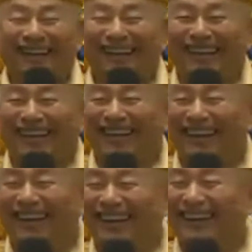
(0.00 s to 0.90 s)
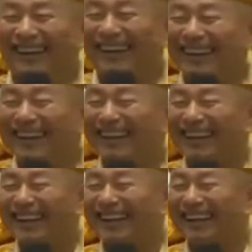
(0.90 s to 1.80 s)
Because when I was young,
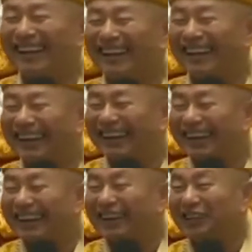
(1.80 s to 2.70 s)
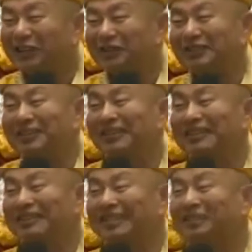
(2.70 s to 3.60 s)
I was just being bullied
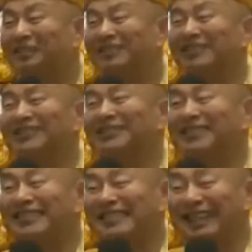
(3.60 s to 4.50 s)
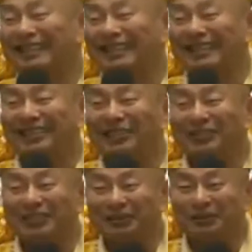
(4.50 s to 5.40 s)
by this
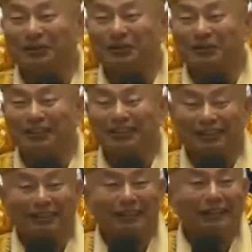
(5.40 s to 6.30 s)
Mr. Ong.